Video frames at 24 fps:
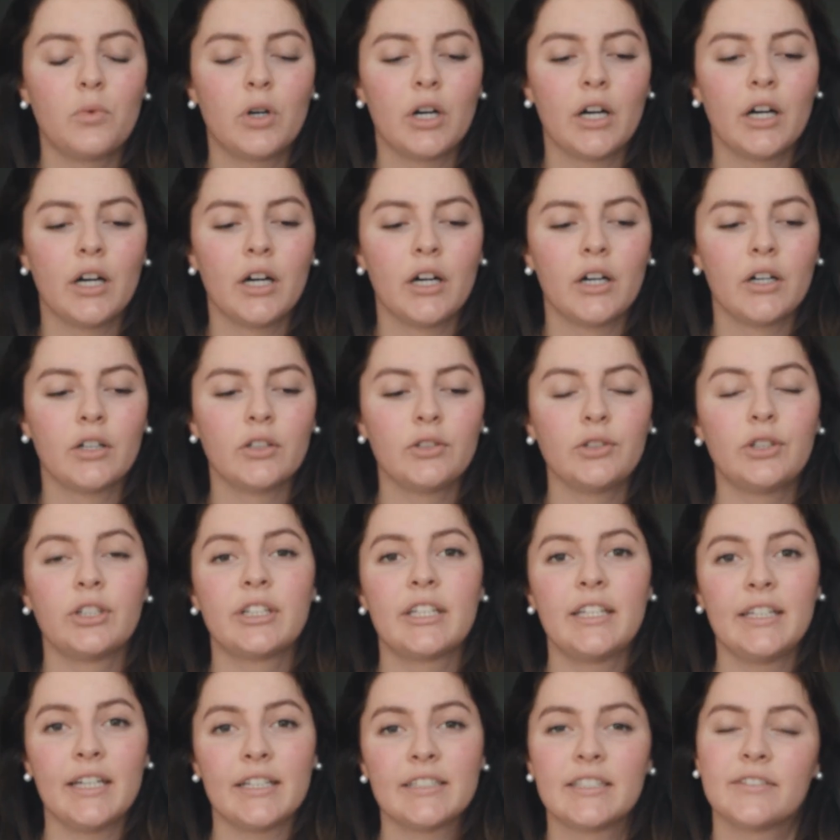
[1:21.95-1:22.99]
we're
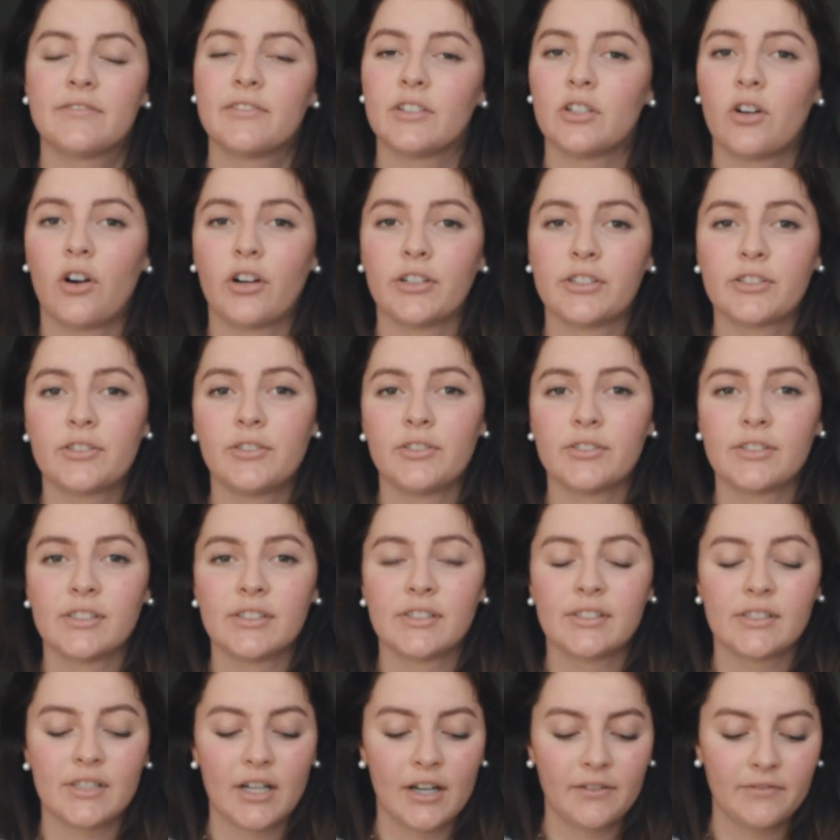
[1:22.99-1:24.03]
looking at different articles
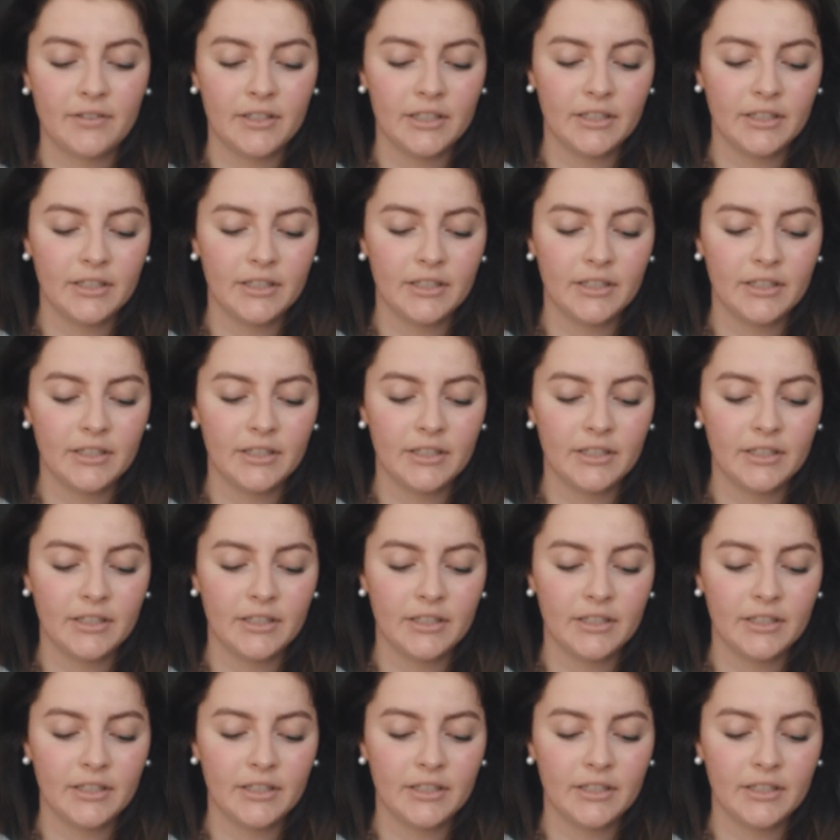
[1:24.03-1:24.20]
and stuff